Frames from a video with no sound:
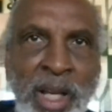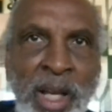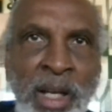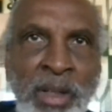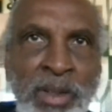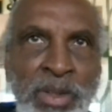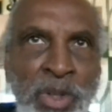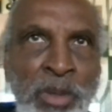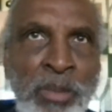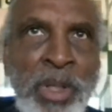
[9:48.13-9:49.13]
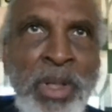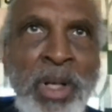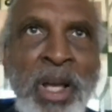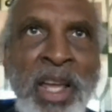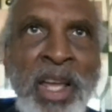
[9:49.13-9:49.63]
uh, sort of
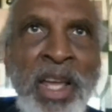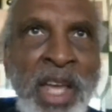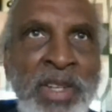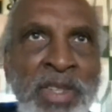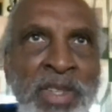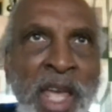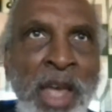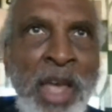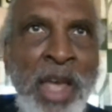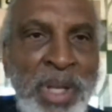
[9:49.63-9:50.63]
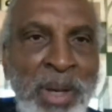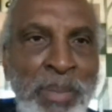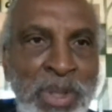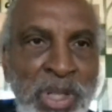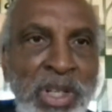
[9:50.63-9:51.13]
as a, a
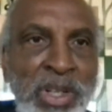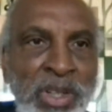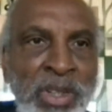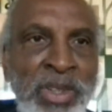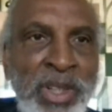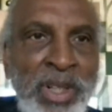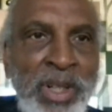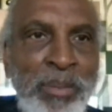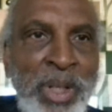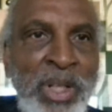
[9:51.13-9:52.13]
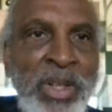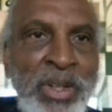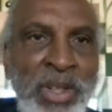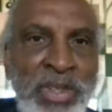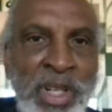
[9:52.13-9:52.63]
particular
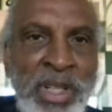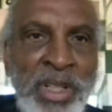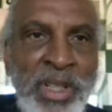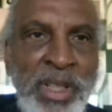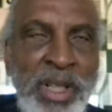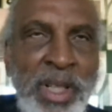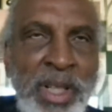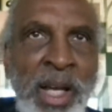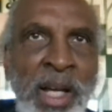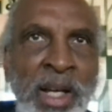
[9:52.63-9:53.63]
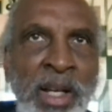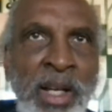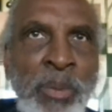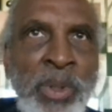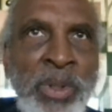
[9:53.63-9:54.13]
political agenda.
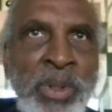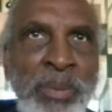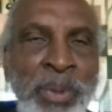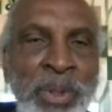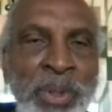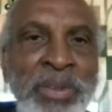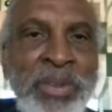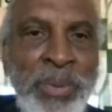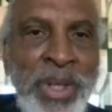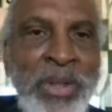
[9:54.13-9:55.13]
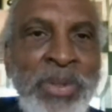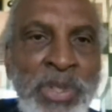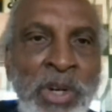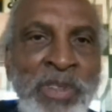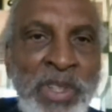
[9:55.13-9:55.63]
Uh, will will ill,
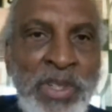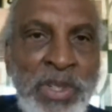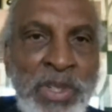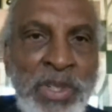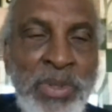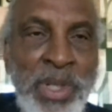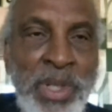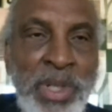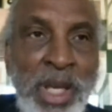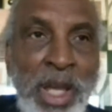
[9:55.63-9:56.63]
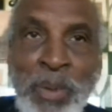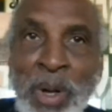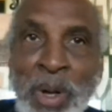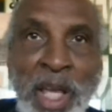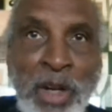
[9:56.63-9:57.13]
serve the students.
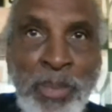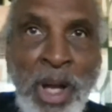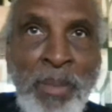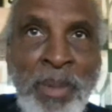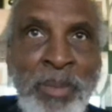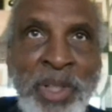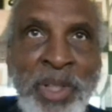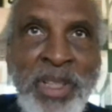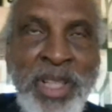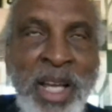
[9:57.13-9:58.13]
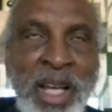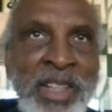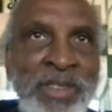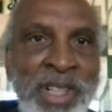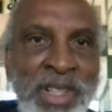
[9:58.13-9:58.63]
We already have a problem with the
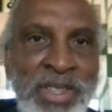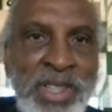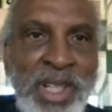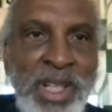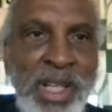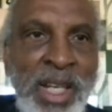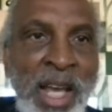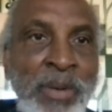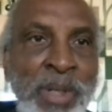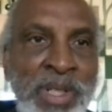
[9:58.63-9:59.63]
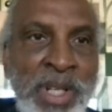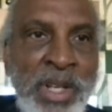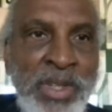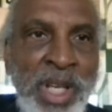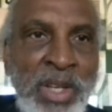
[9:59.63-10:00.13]
unevenness inequities
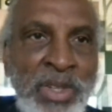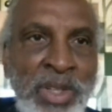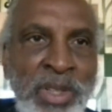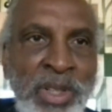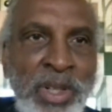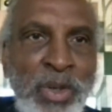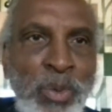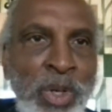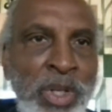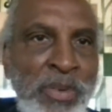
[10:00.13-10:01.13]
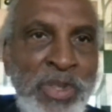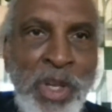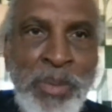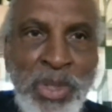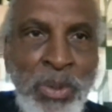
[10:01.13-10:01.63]
in education, have
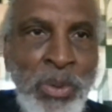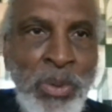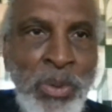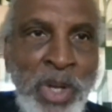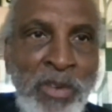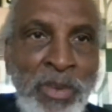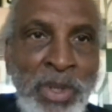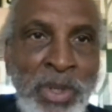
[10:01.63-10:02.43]
some schools who have